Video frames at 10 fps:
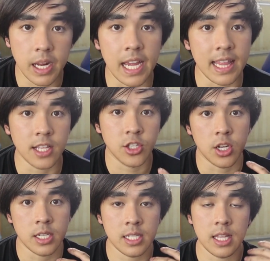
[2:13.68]
But again, that's
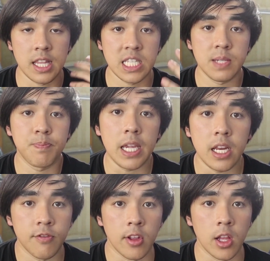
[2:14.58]
just the
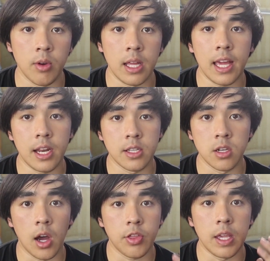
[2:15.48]
speed of the loading. That is
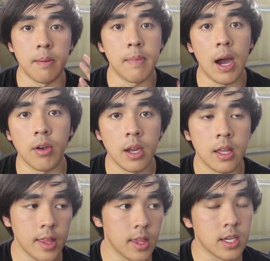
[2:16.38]
not the amount
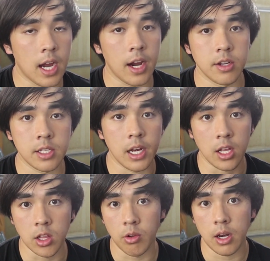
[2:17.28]
that the tire is
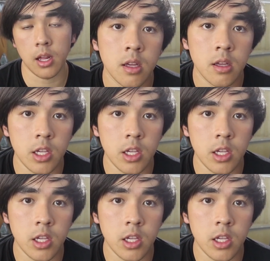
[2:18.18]
getting loaded.